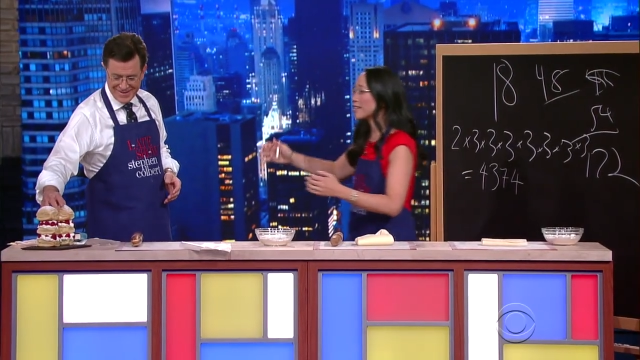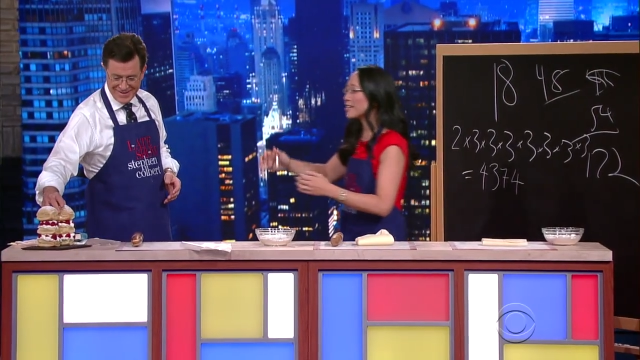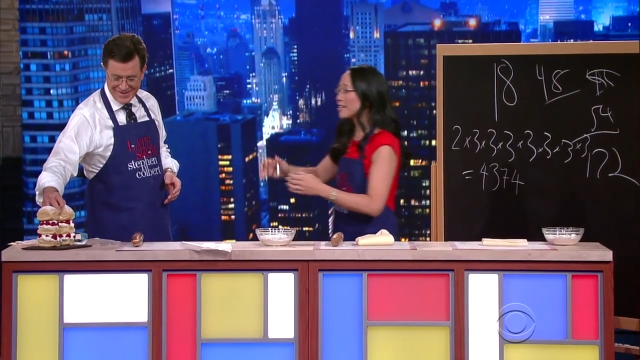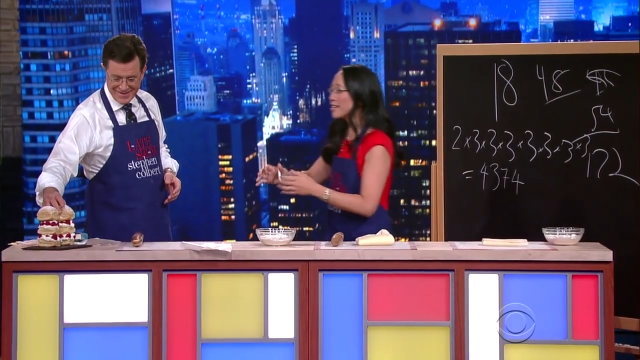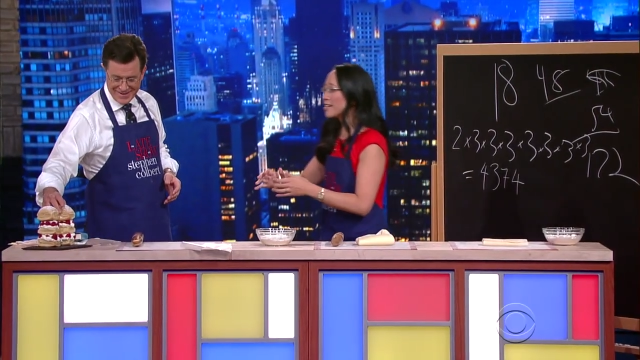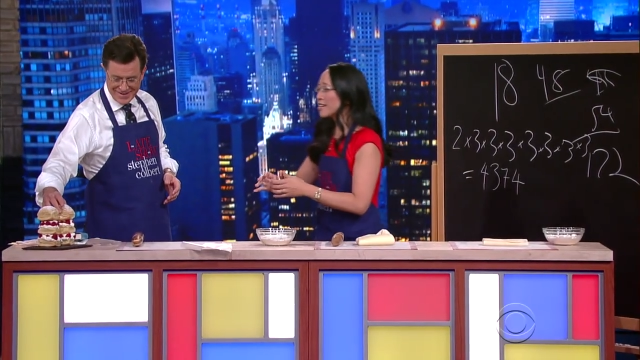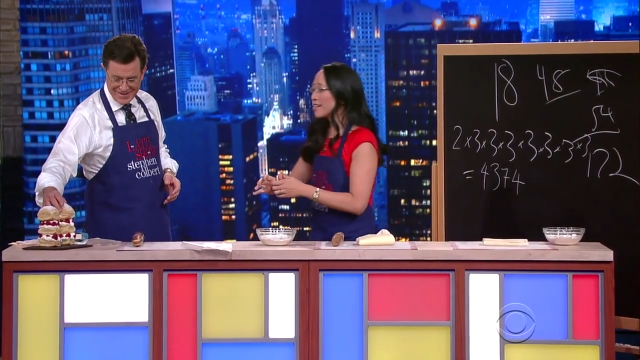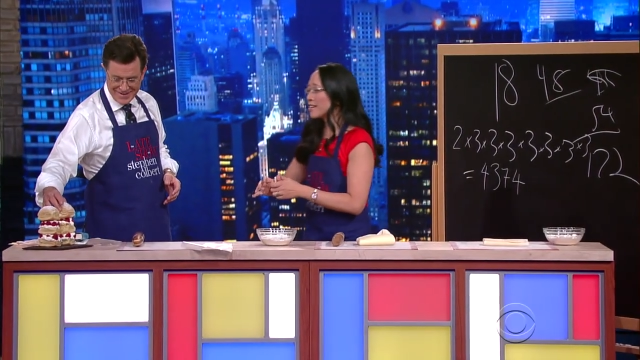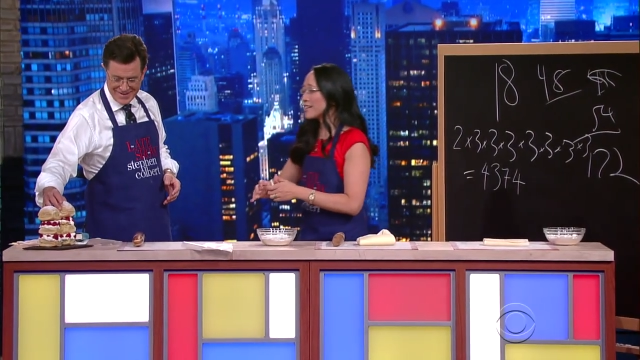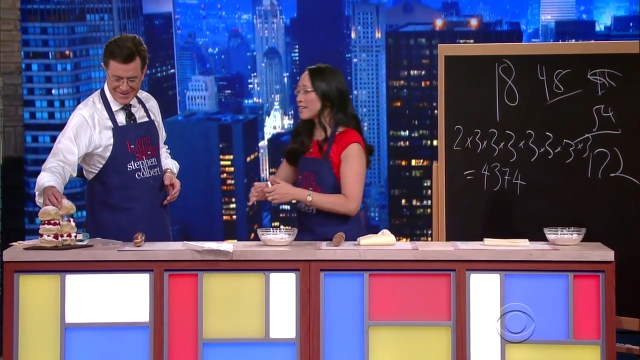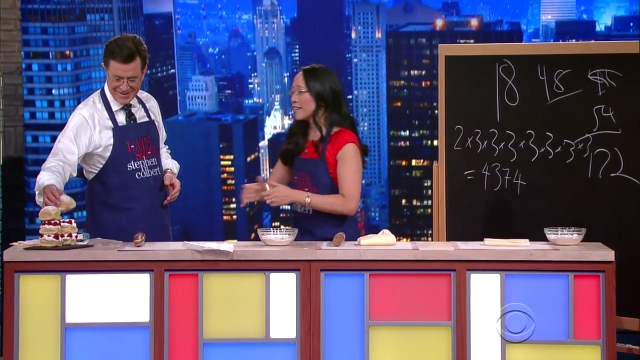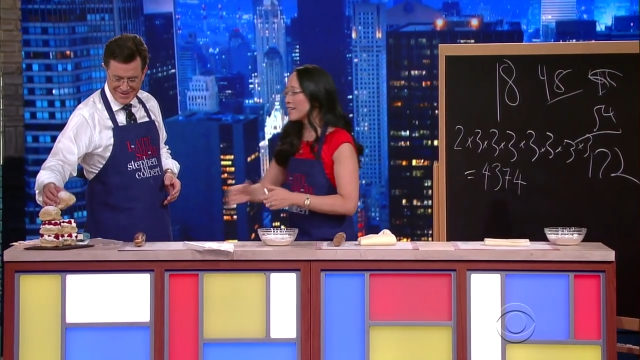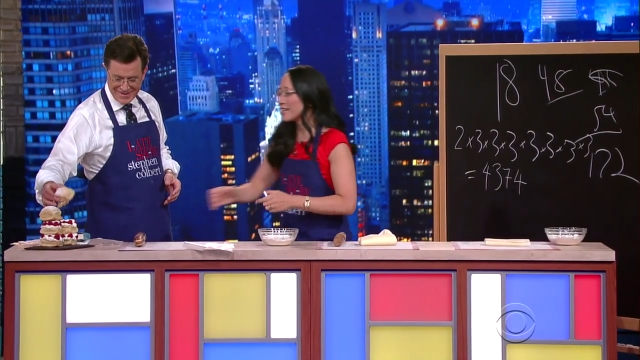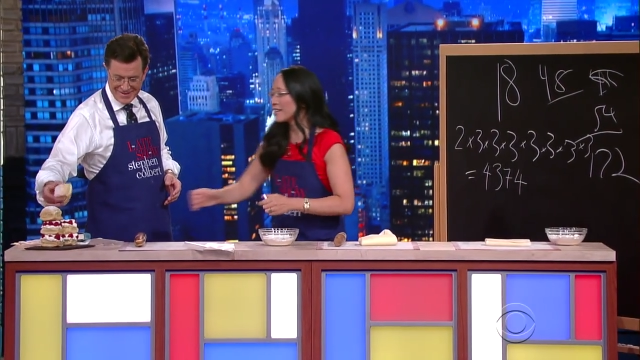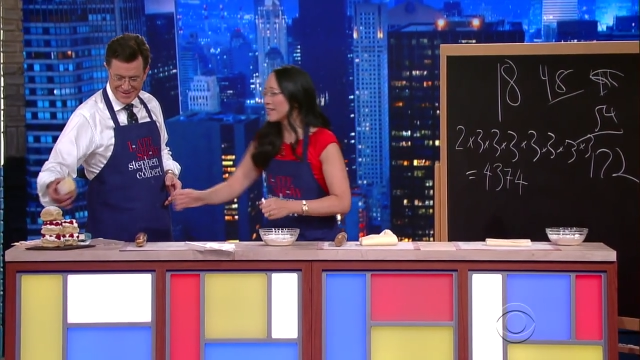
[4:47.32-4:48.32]

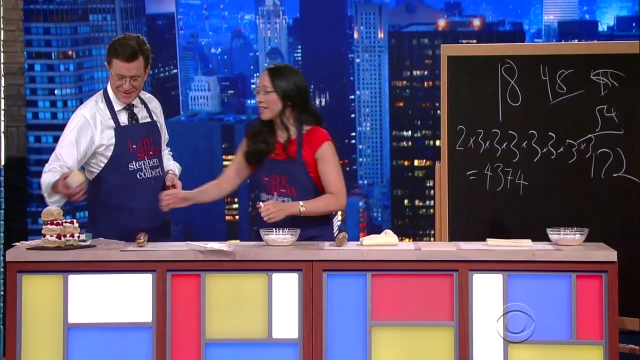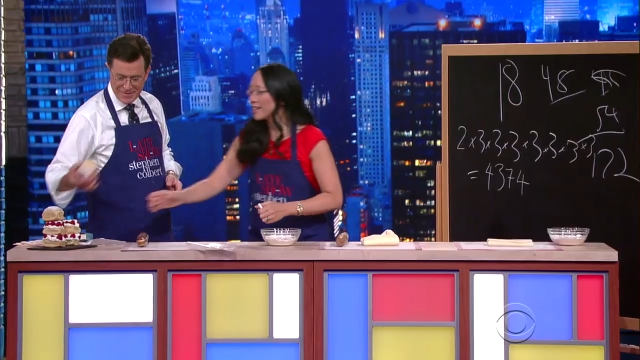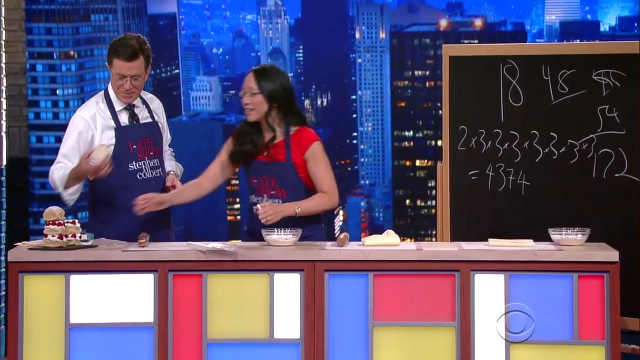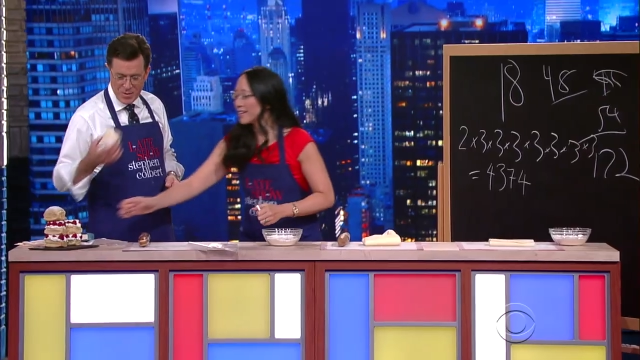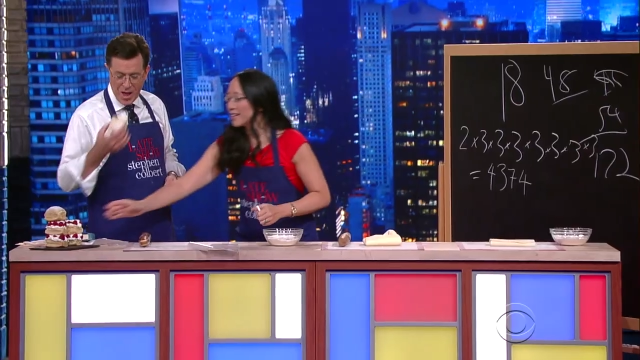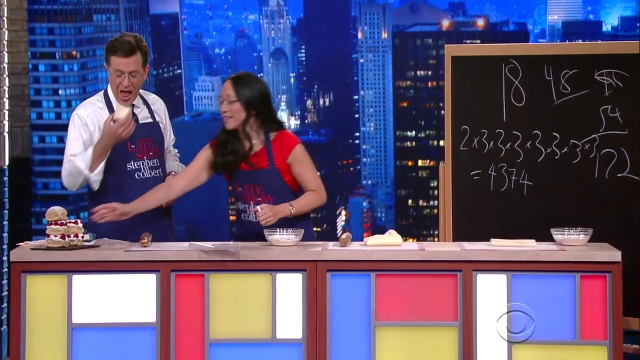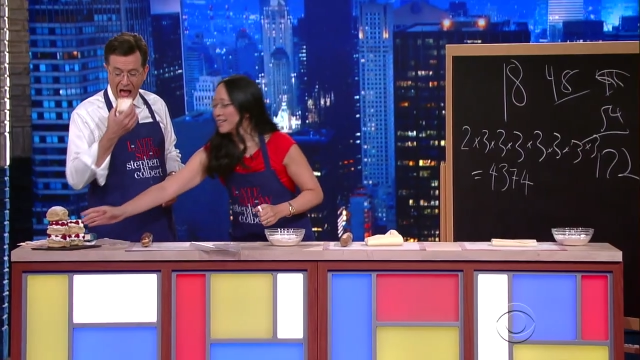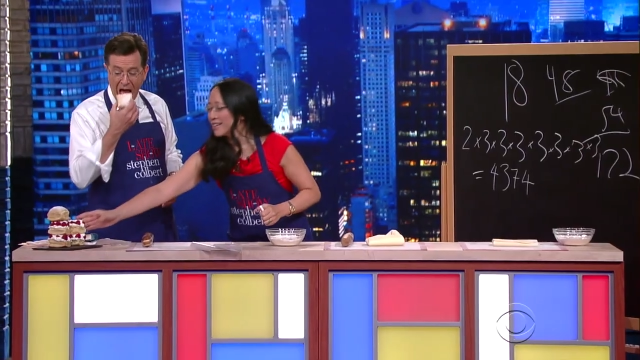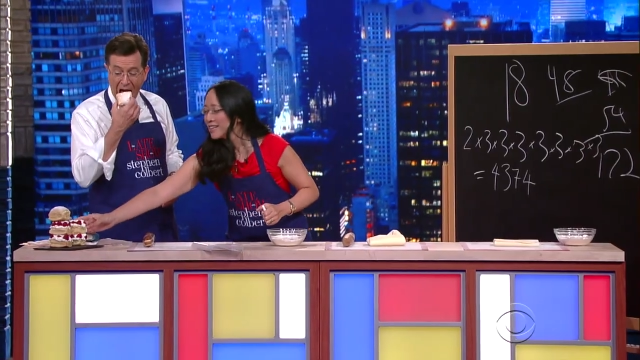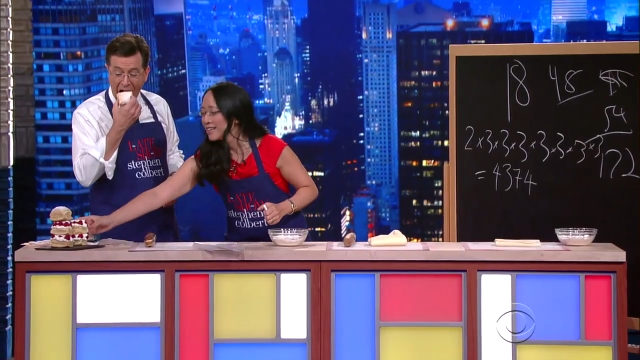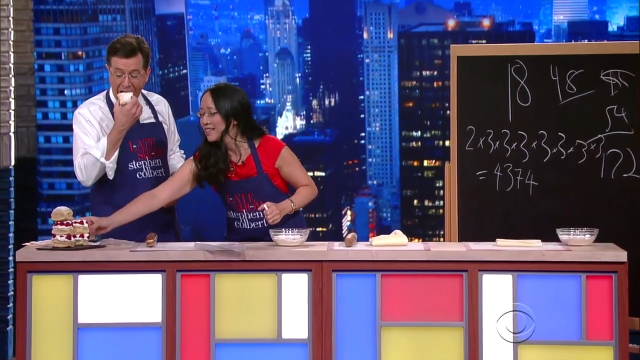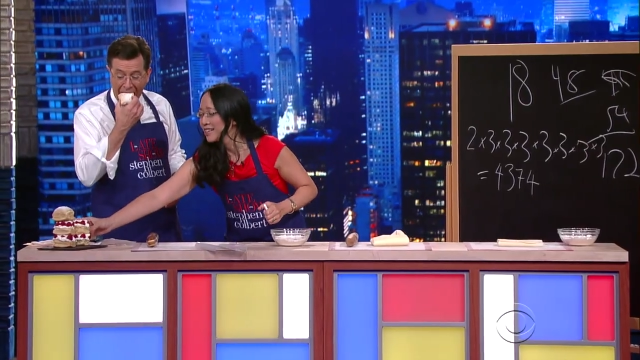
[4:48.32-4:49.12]
(silence)